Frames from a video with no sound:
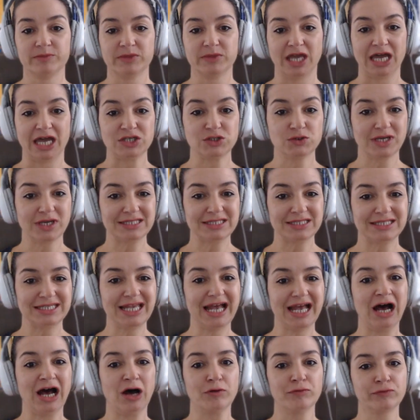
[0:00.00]
As you can see,
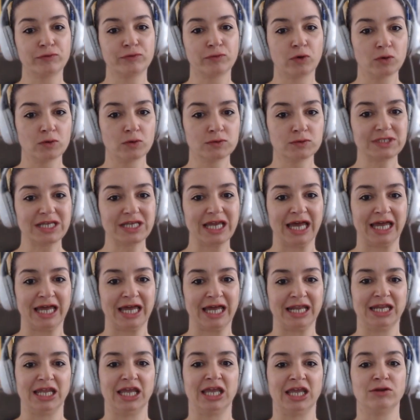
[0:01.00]
aufgrund
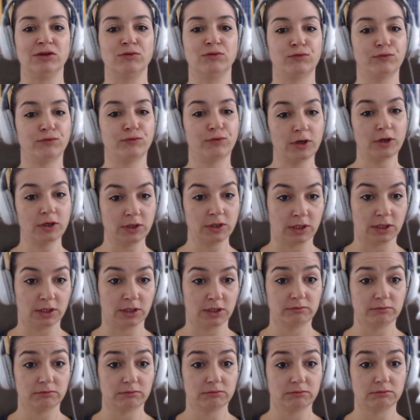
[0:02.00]
and
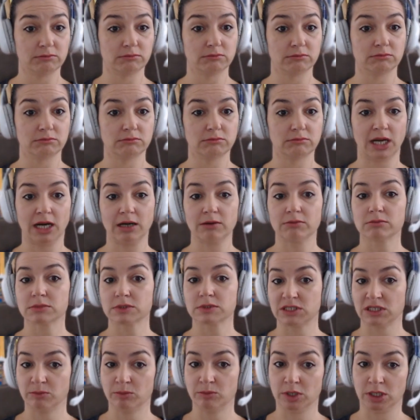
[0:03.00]
infolge are
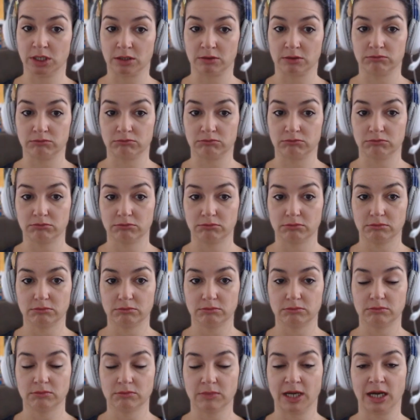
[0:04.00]
similar,
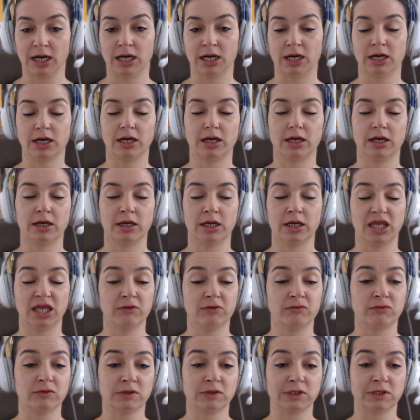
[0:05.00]
are
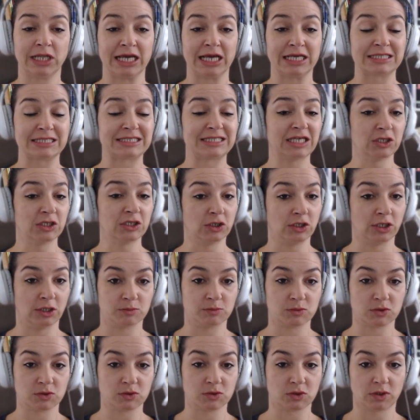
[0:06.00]
even like
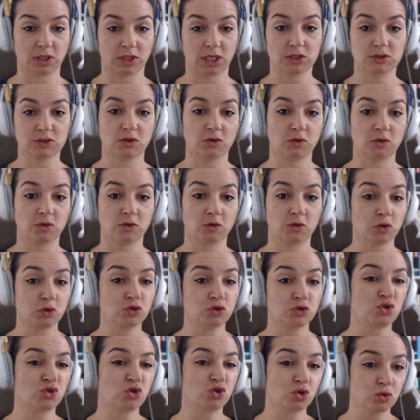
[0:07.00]
synonyms, okay? So you could
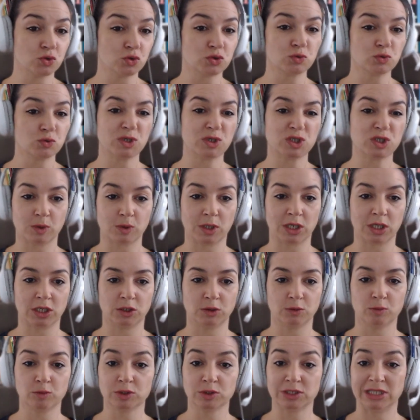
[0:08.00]
choose which one
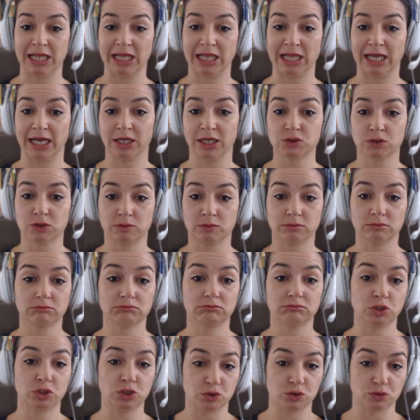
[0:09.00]
you would like to
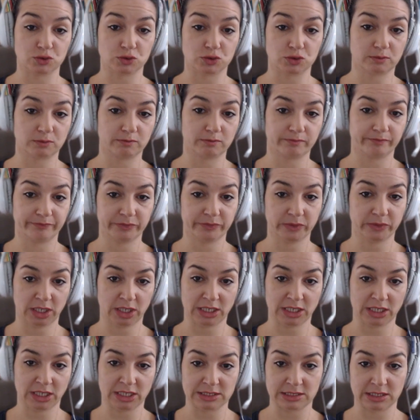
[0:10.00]
use
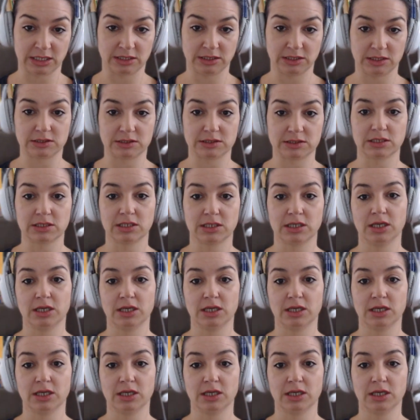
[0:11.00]
in a sentence.